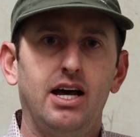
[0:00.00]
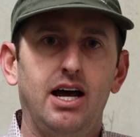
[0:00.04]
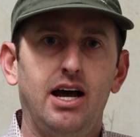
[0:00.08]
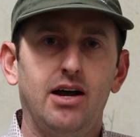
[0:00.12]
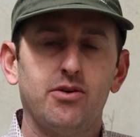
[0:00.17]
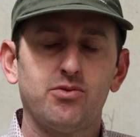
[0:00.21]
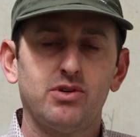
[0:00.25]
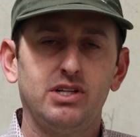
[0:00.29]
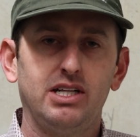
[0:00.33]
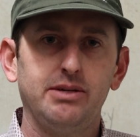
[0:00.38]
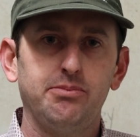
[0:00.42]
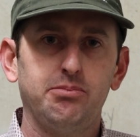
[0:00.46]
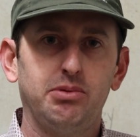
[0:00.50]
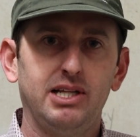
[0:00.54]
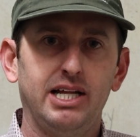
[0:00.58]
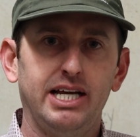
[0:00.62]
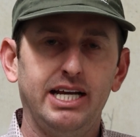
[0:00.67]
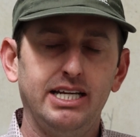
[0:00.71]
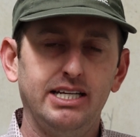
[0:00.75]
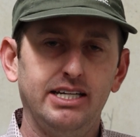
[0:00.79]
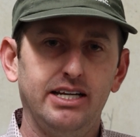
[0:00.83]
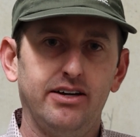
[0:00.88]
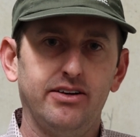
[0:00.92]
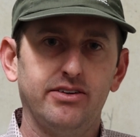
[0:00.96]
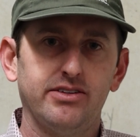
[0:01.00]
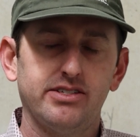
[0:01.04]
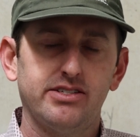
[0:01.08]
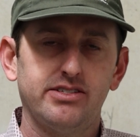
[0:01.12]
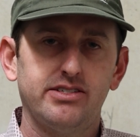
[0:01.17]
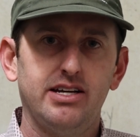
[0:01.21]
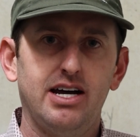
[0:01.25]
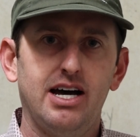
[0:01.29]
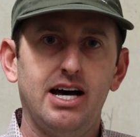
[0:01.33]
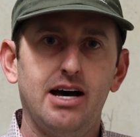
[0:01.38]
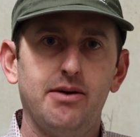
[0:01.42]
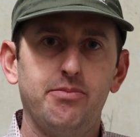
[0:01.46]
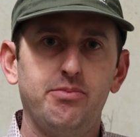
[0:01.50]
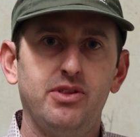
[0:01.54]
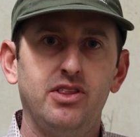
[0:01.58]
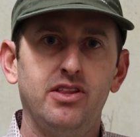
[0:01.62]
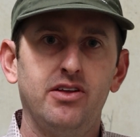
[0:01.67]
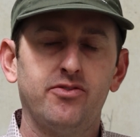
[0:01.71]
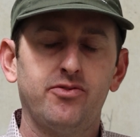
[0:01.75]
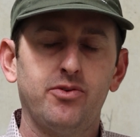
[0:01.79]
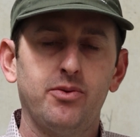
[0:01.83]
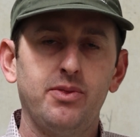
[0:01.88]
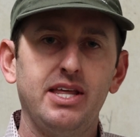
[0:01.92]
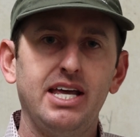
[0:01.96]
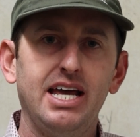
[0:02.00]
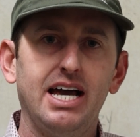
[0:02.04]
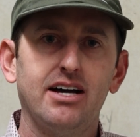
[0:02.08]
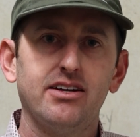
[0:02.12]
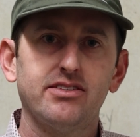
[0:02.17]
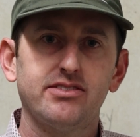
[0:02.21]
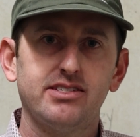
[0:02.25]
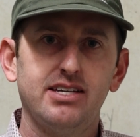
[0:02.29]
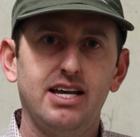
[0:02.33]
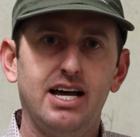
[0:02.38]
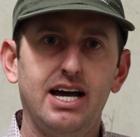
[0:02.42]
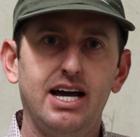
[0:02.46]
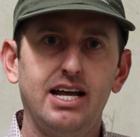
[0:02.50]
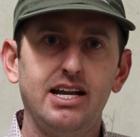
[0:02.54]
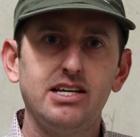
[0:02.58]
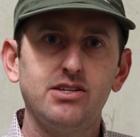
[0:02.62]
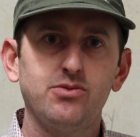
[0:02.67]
really plain down his top, and then from the outside